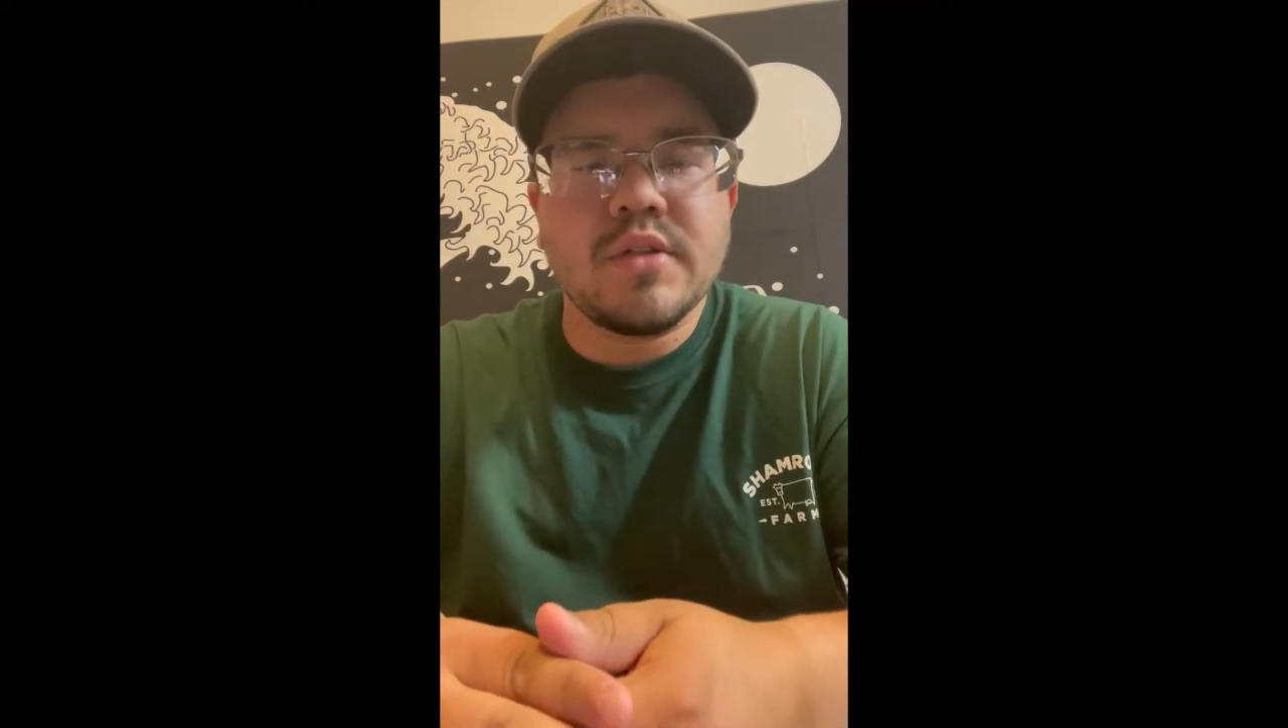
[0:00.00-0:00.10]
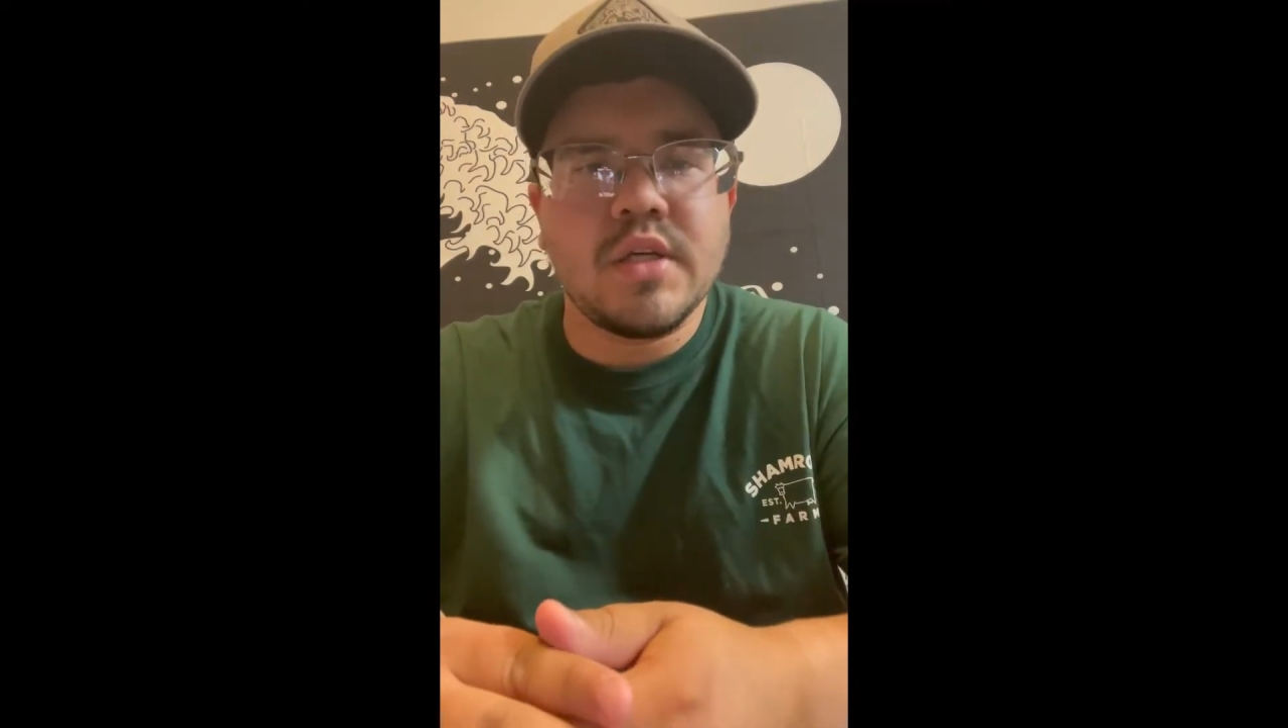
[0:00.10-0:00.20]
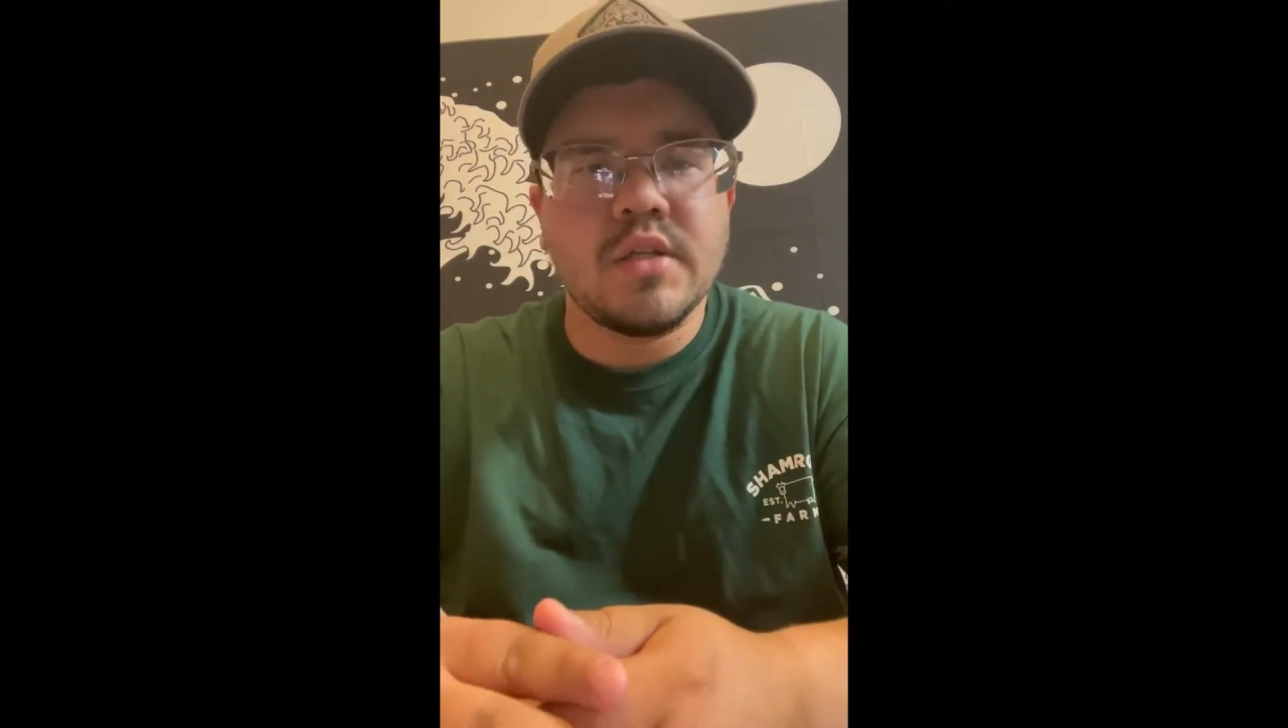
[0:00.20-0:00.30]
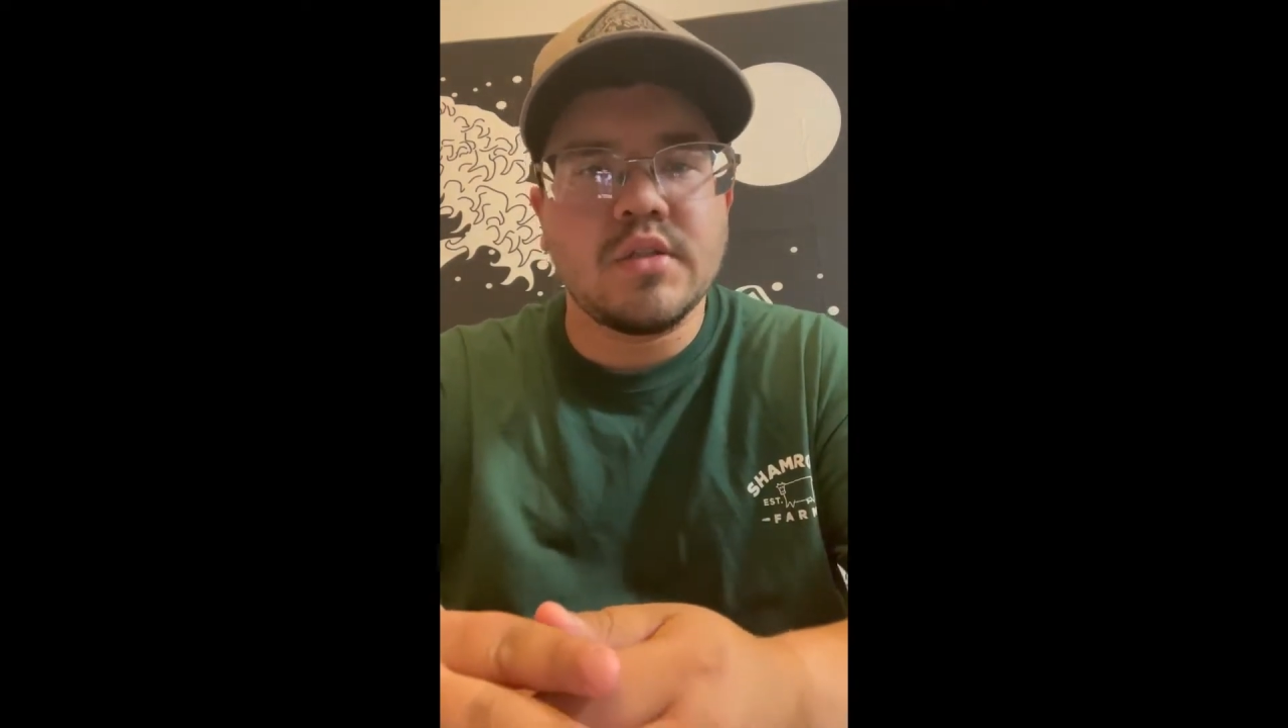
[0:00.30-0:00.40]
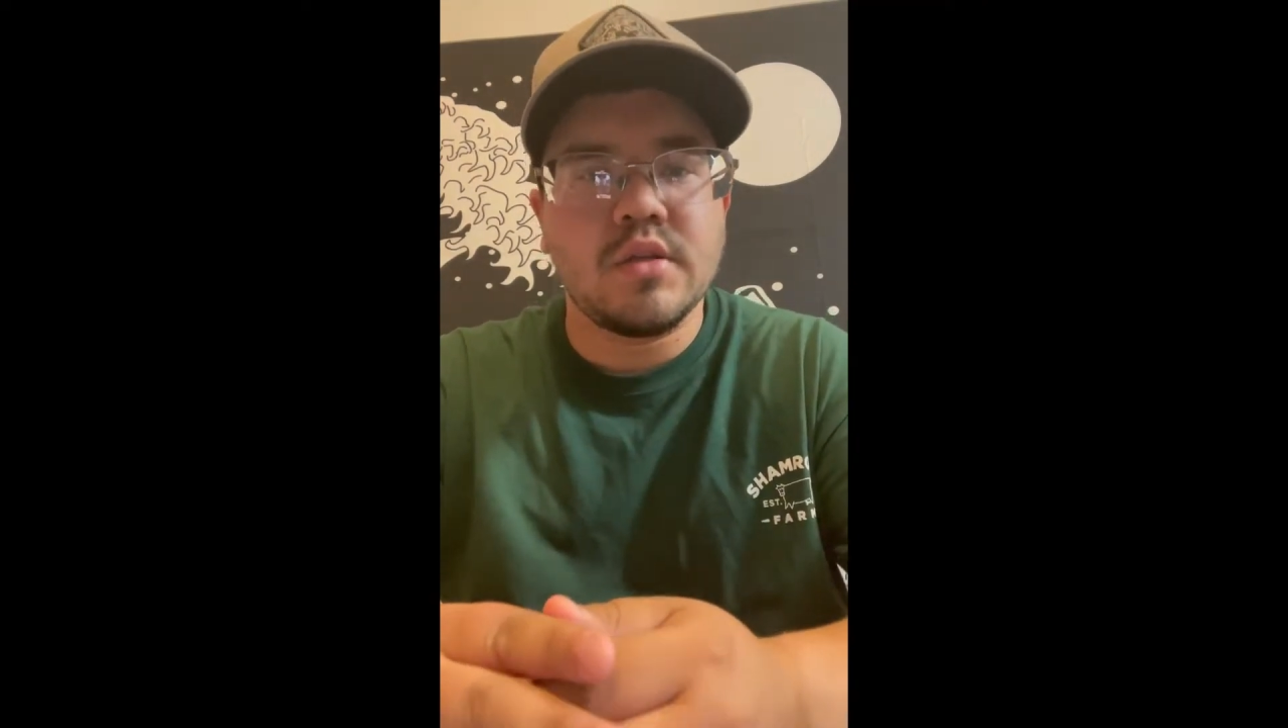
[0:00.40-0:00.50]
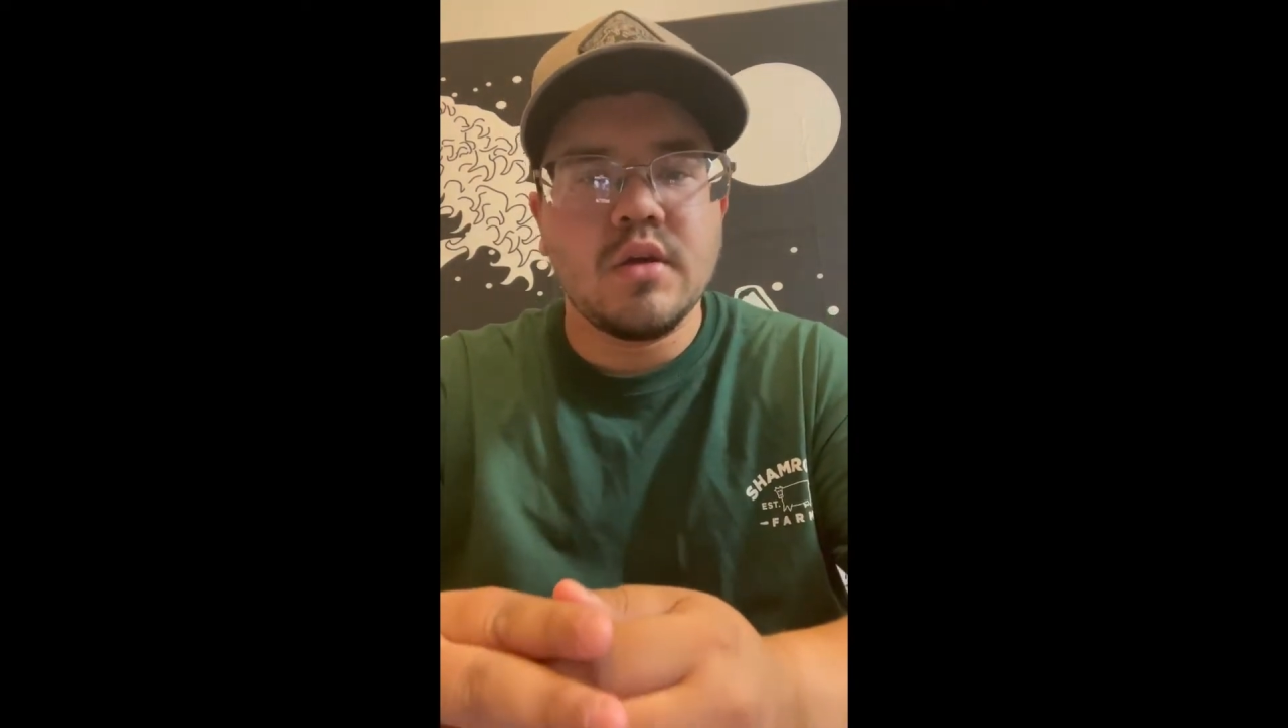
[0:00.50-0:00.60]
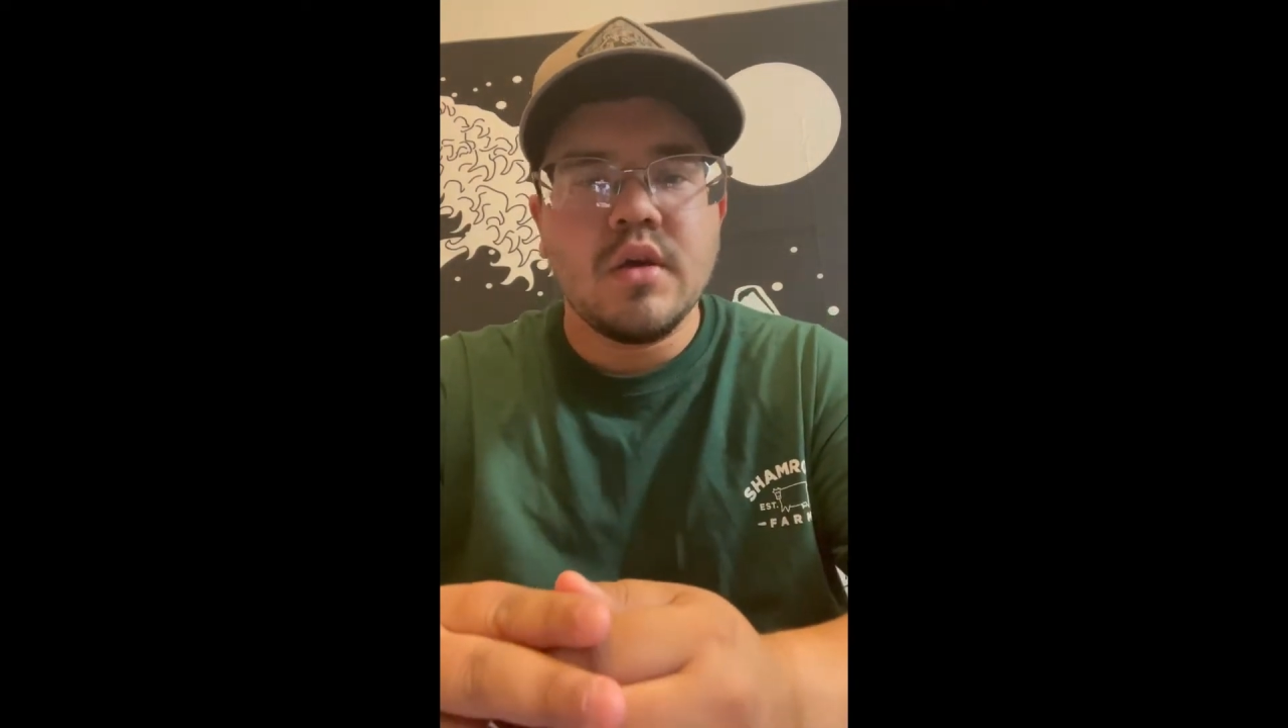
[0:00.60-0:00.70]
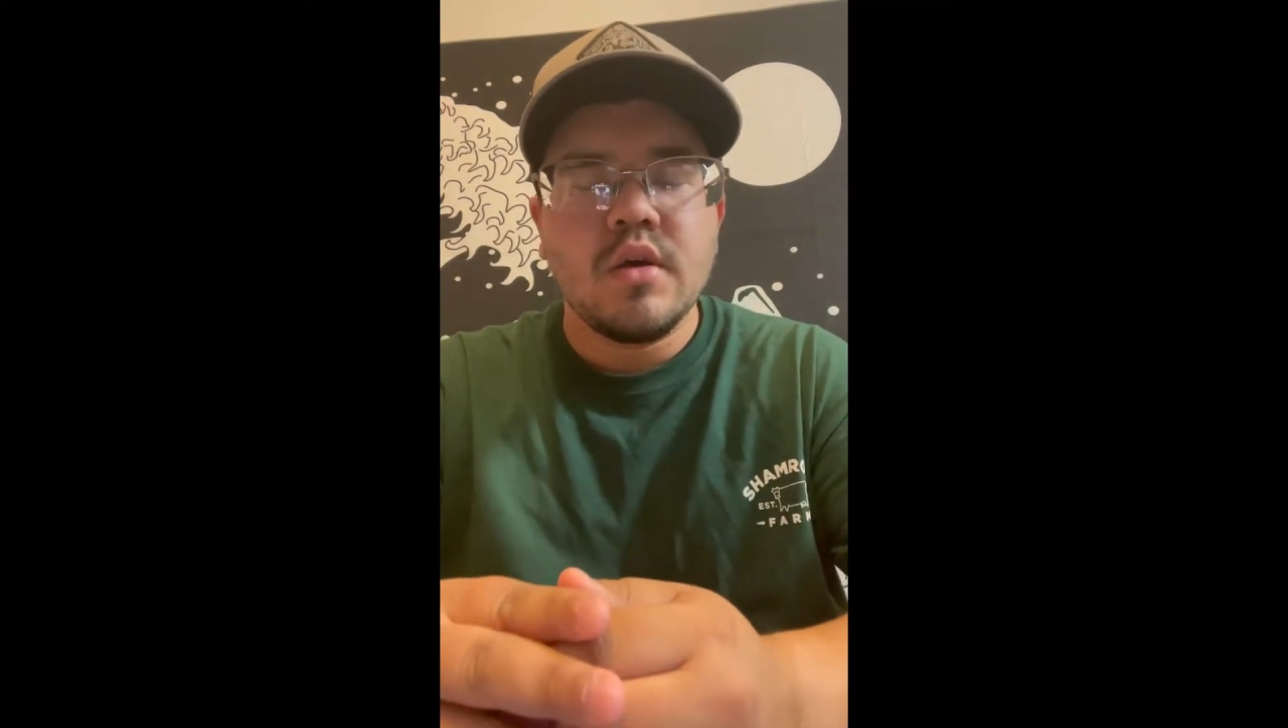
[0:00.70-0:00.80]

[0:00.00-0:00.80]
since.